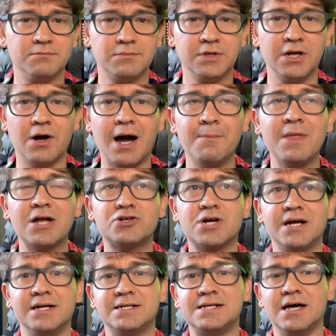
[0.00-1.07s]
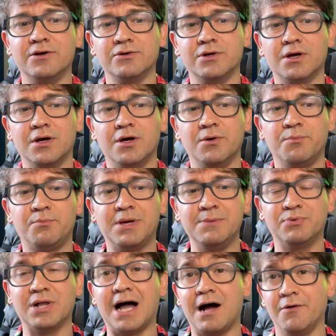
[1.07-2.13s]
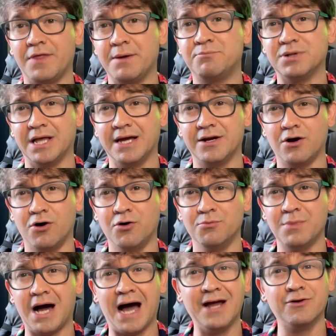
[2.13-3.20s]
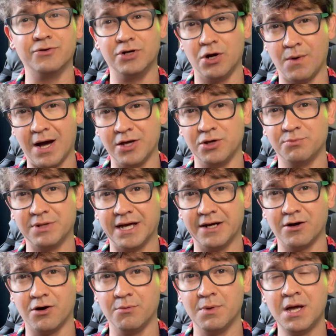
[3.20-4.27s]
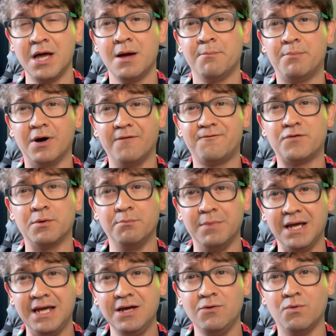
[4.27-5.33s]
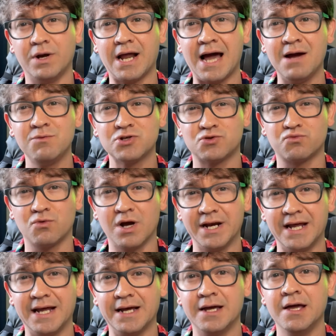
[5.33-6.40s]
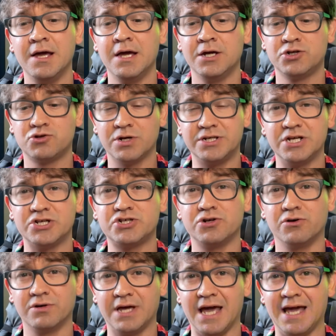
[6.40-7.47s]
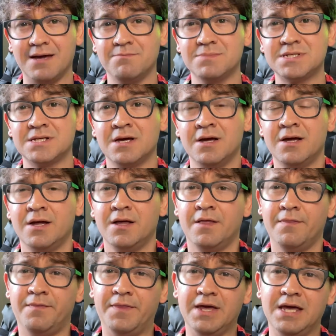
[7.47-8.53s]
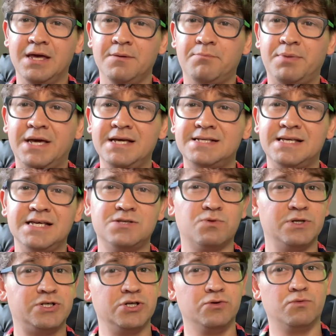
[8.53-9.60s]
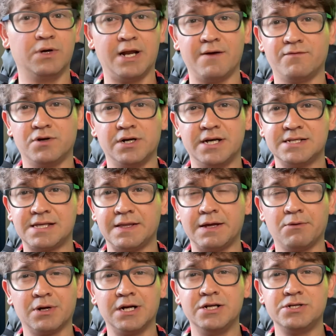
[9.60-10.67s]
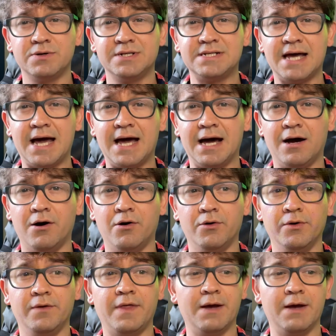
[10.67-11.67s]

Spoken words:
I'm not trying to tell people how they play at home. I don't know how you play at home. But for me, when I was running traditional games, the PCs would do whatever it is that they were going to do in town.